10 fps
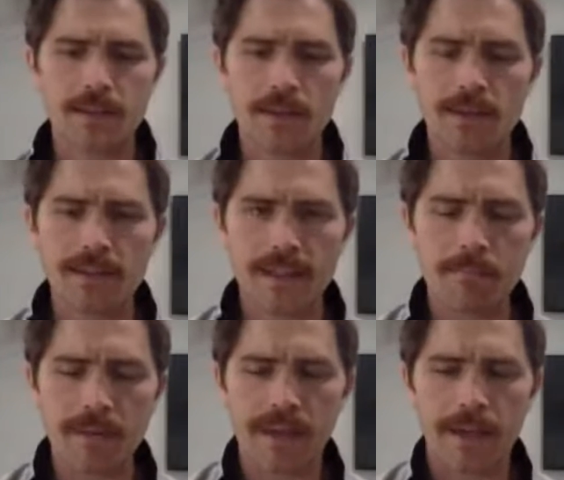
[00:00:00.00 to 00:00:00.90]
So this
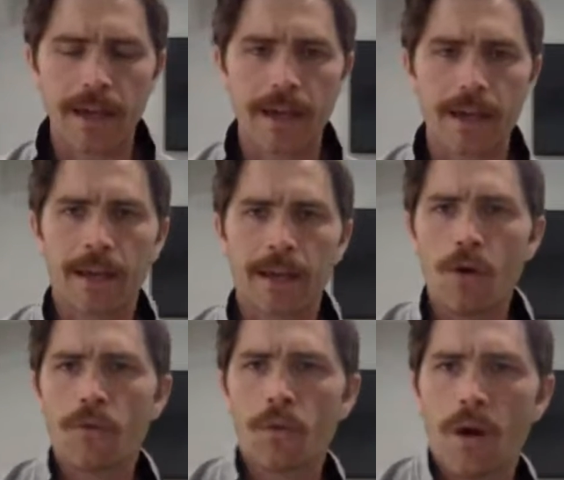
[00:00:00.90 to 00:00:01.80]
can be an
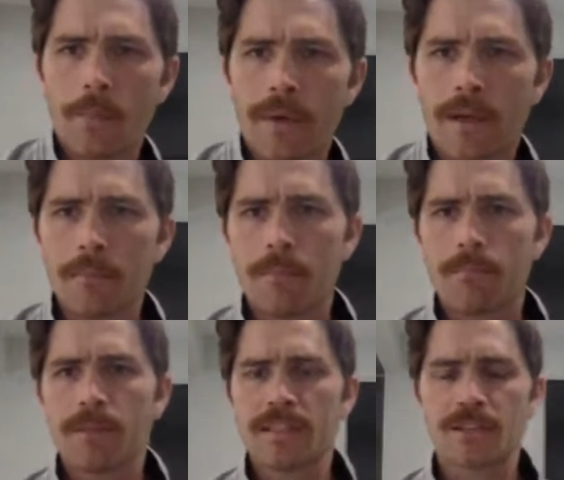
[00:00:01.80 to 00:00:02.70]
overwhelming and
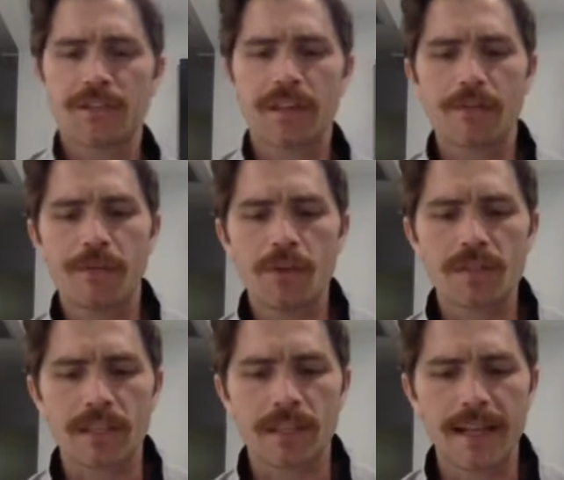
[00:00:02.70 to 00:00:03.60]
potentially
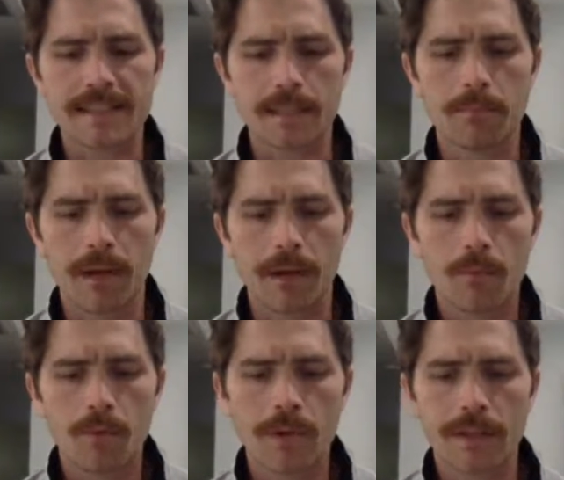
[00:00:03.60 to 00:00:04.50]
confusing lesson, but
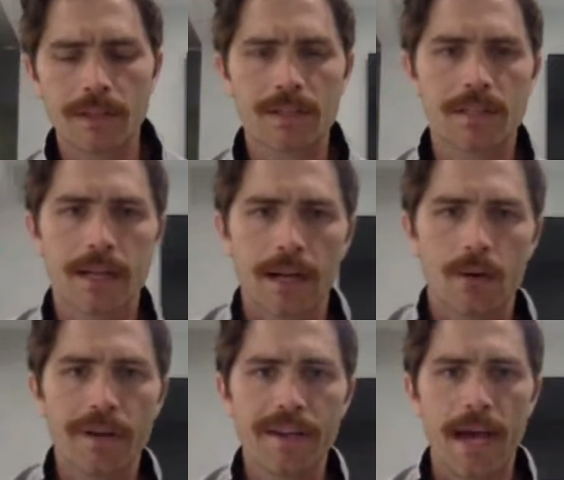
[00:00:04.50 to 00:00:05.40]
really just to kind
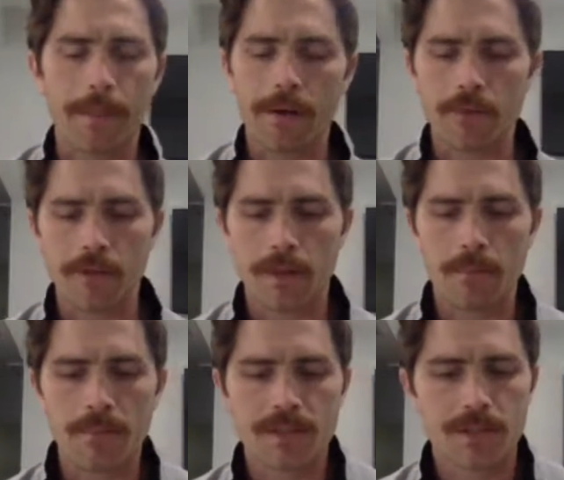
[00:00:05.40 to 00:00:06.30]
of recap everything
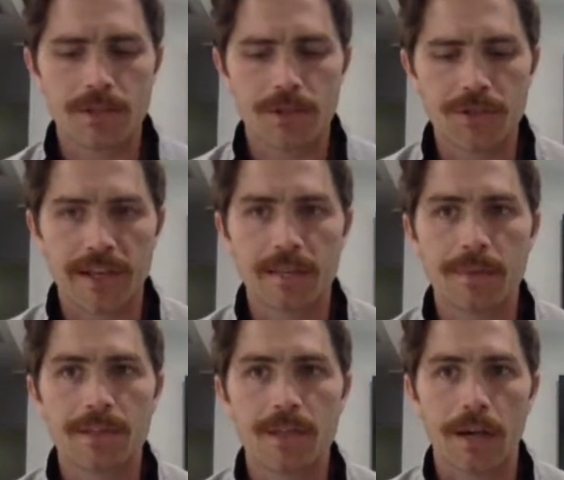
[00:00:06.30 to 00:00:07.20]
that Mr. Suchik has
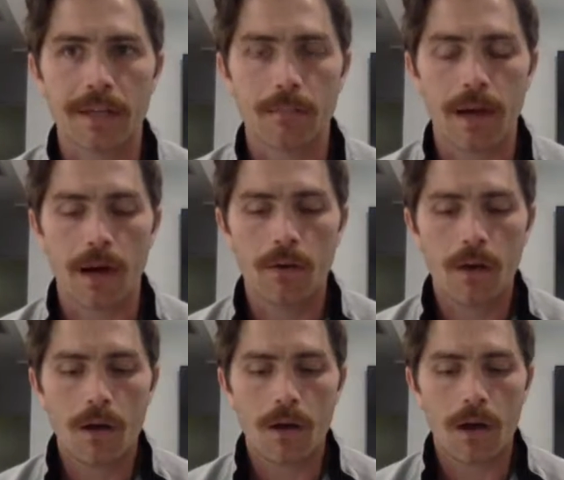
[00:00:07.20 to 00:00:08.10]
been talking about,
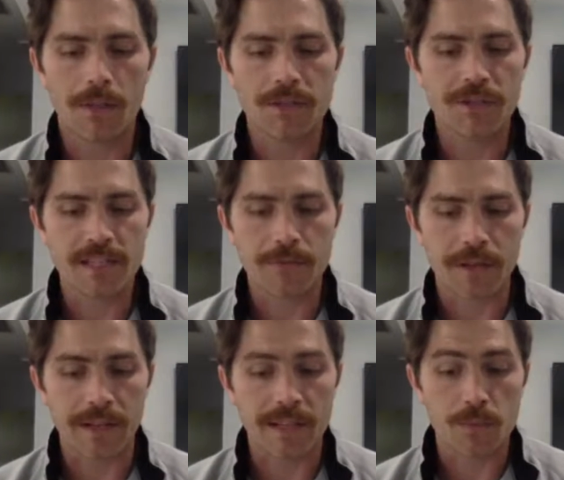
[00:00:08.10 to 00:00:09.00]
the gist of
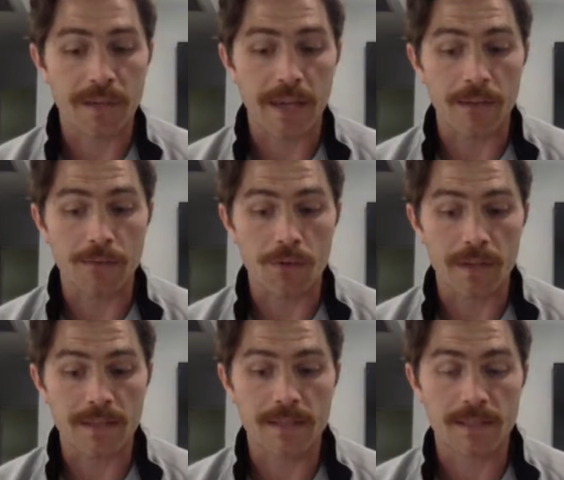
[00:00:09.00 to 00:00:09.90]
it is we gave you
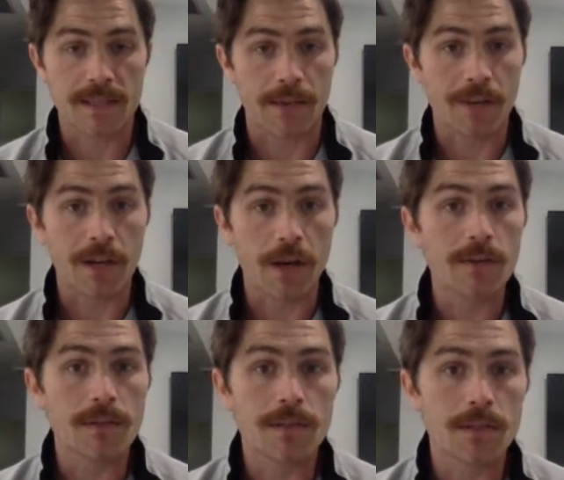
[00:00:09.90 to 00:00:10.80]
these 7
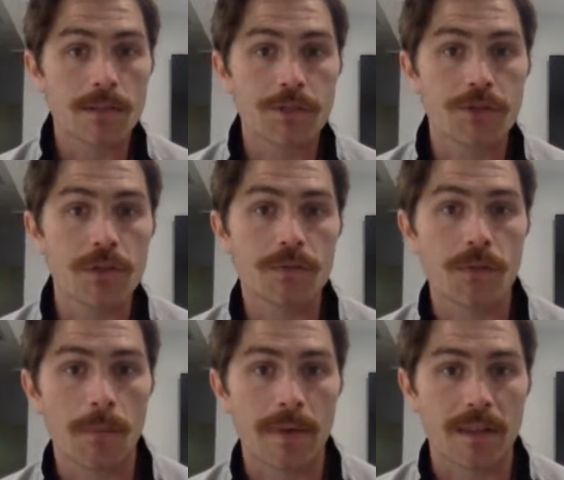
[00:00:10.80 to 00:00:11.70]
notes to choose
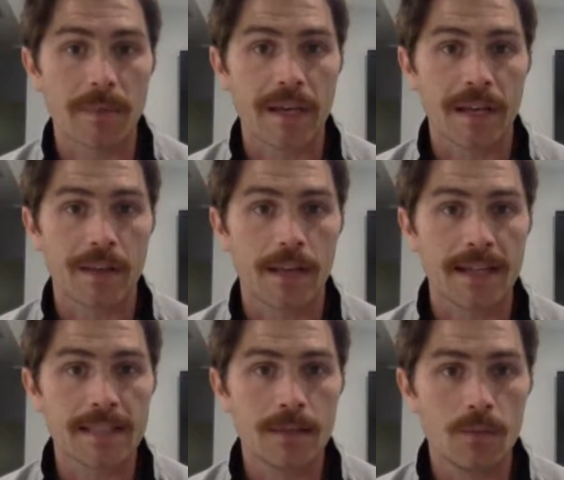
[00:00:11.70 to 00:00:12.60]
from at the beginning of the
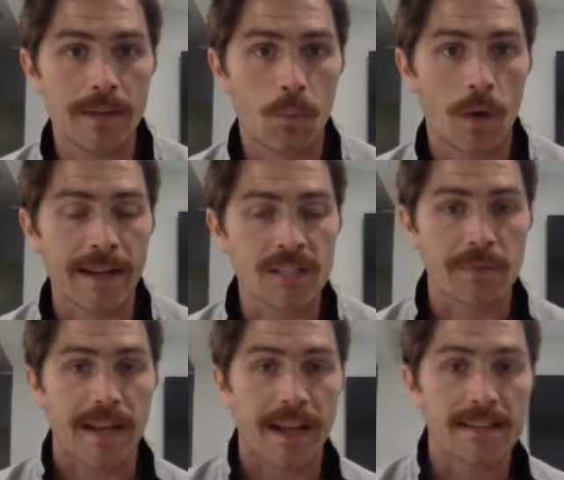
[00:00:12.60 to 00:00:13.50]
lesson, 1
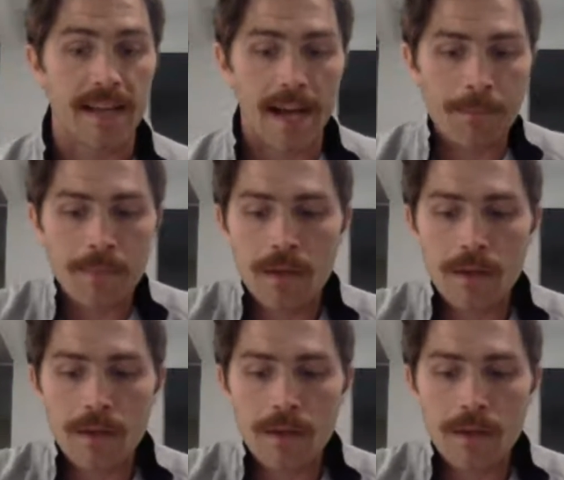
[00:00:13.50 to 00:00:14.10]
instrument at a time.